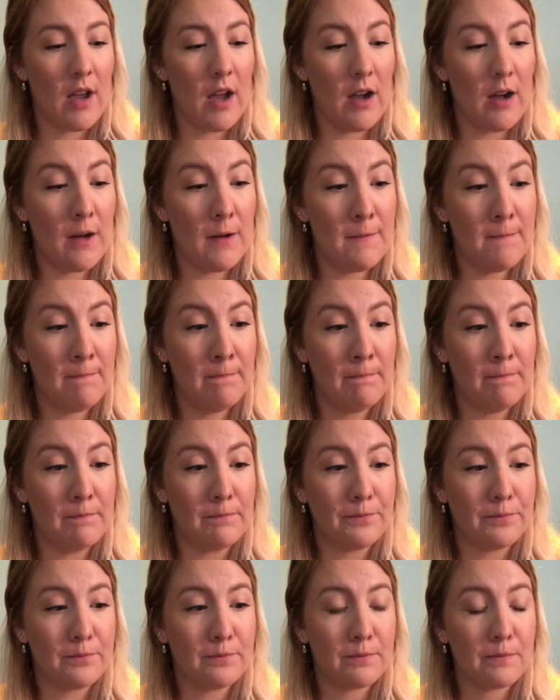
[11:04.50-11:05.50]
And
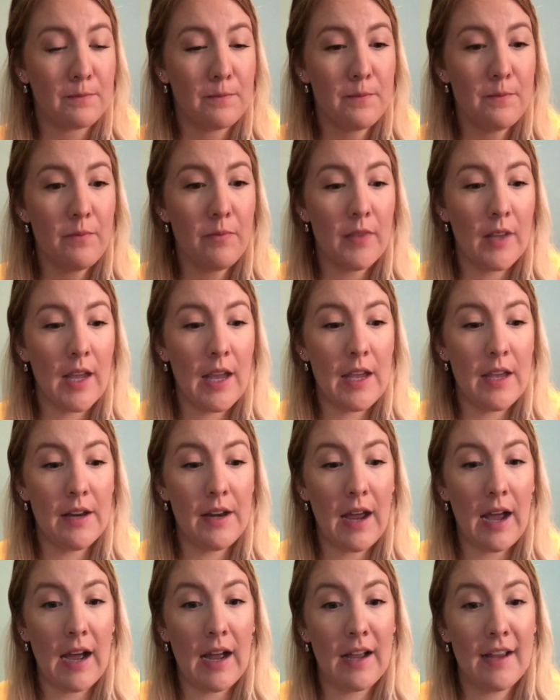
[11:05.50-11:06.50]

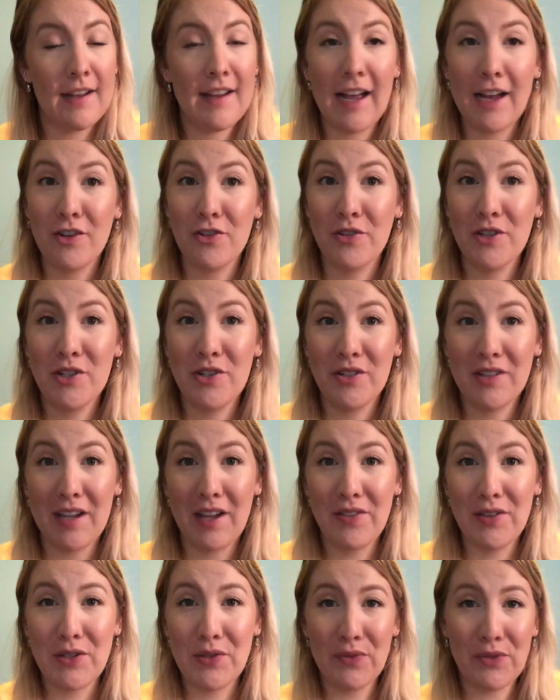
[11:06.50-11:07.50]
I actually just
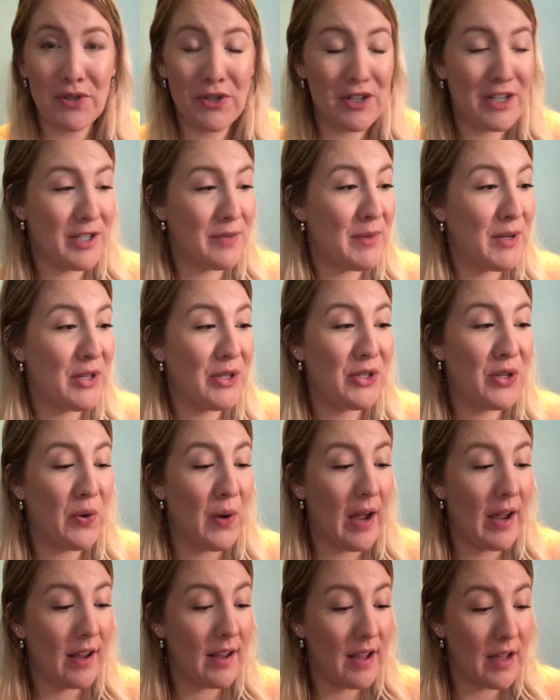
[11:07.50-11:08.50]
got this for Christmas, so
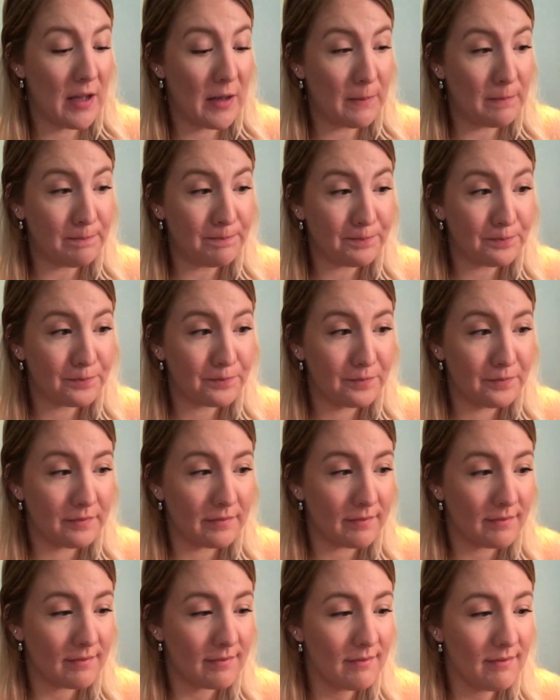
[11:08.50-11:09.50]
I am
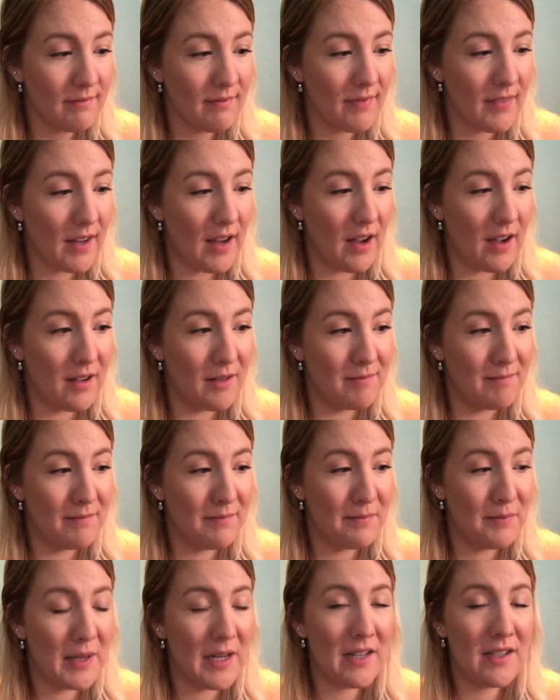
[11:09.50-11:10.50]

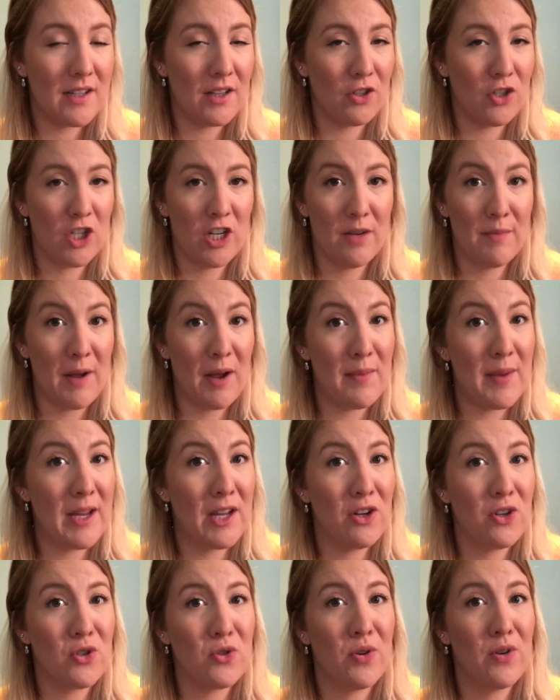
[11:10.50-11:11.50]
being diligent about
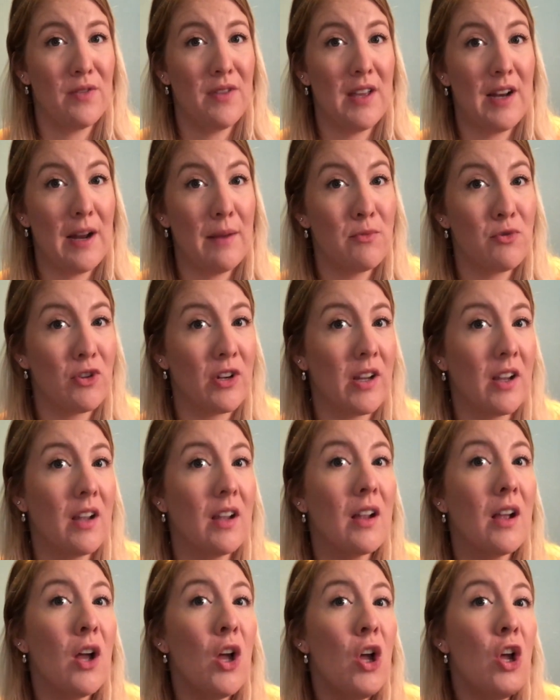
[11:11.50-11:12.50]
making sure that I'm
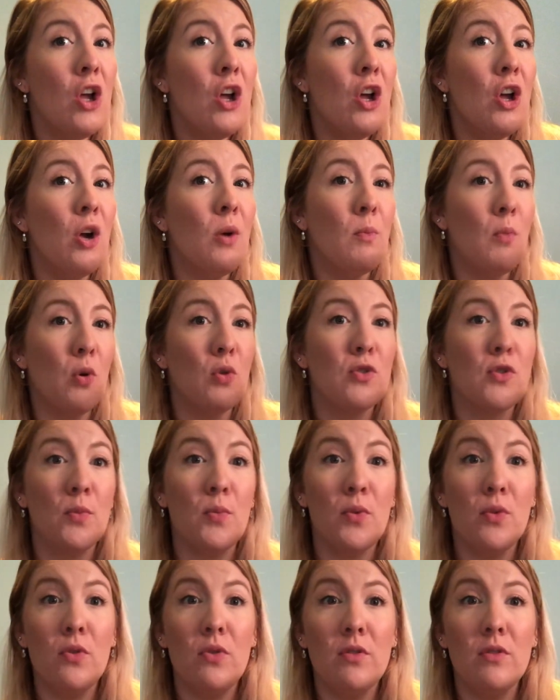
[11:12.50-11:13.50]
drinking
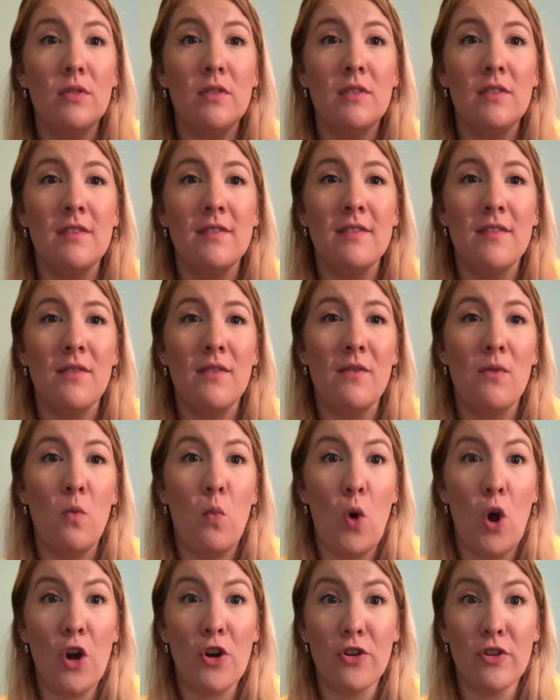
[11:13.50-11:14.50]
multiple
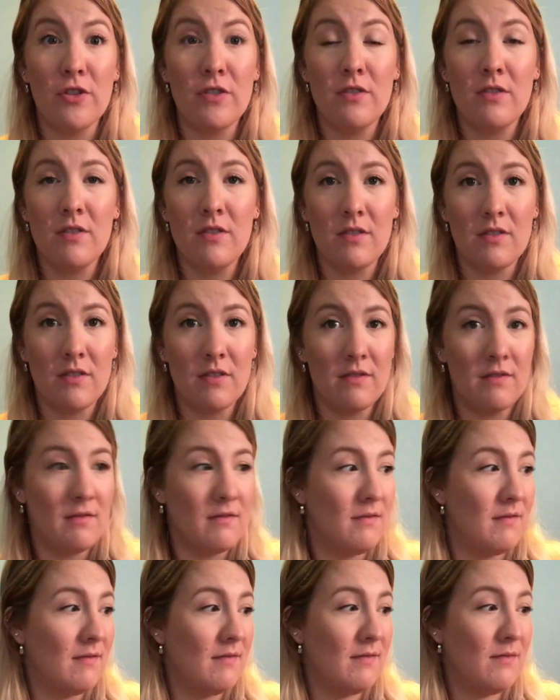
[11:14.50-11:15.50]
waters
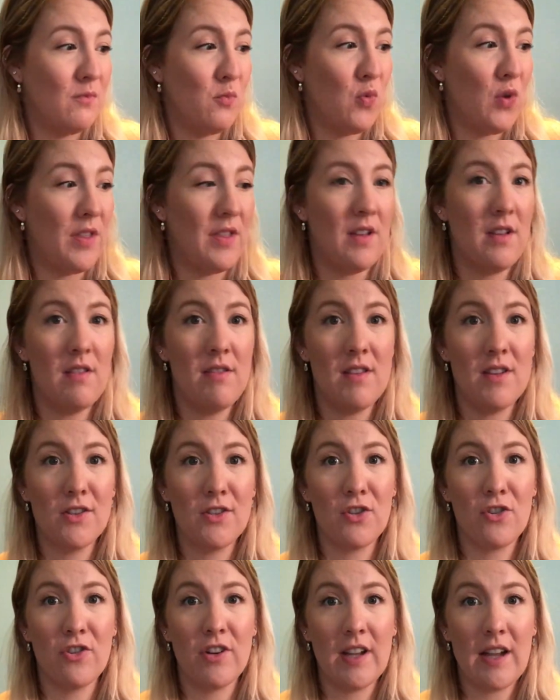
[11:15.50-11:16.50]
within
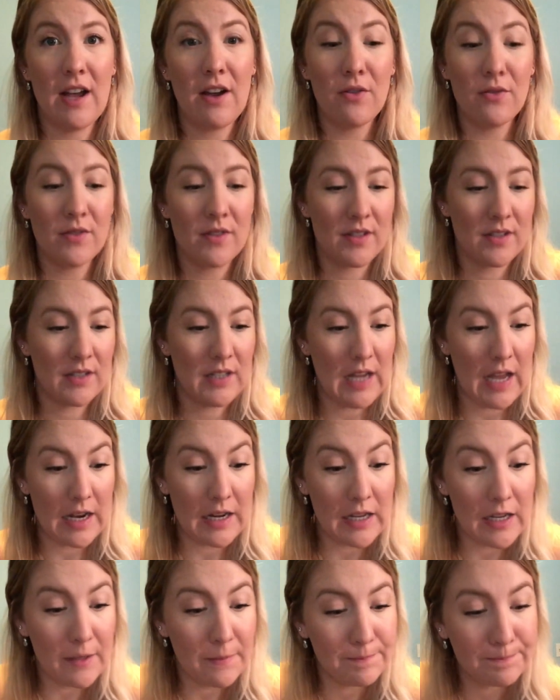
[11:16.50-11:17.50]
this 30-ounce
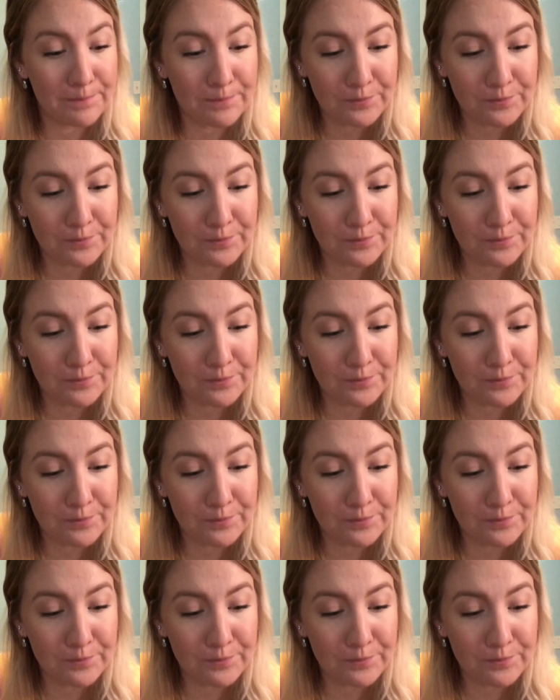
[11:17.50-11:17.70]
Yeti